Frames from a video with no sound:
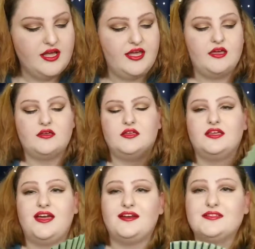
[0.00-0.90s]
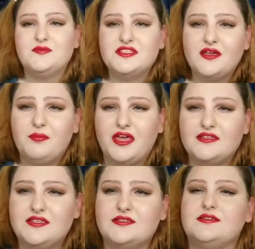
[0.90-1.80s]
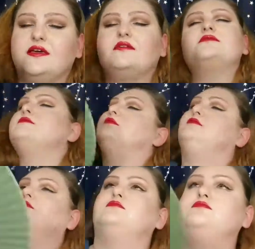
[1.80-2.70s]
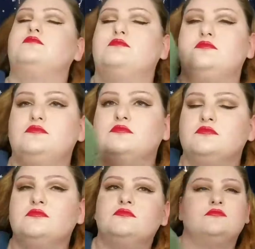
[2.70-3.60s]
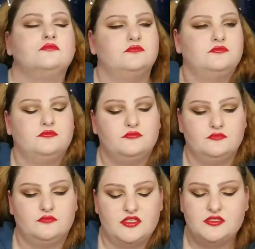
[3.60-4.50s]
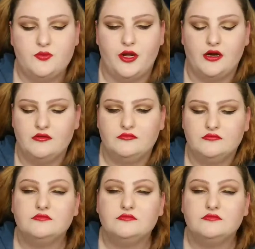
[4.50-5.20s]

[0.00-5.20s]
can't, it kind of smells like pixie sticks. That's weird.